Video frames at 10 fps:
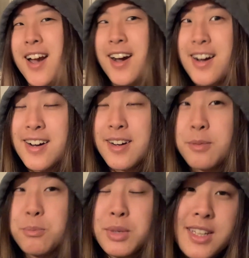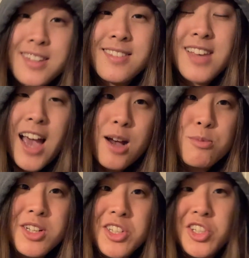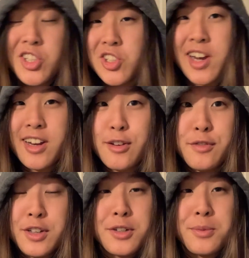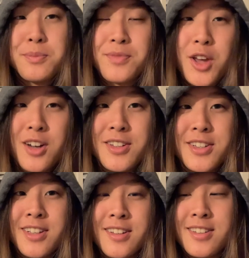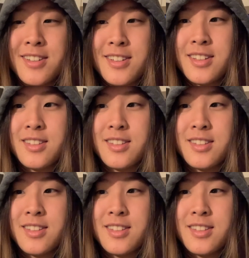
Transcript: But yeah, I'm gonna just try to film content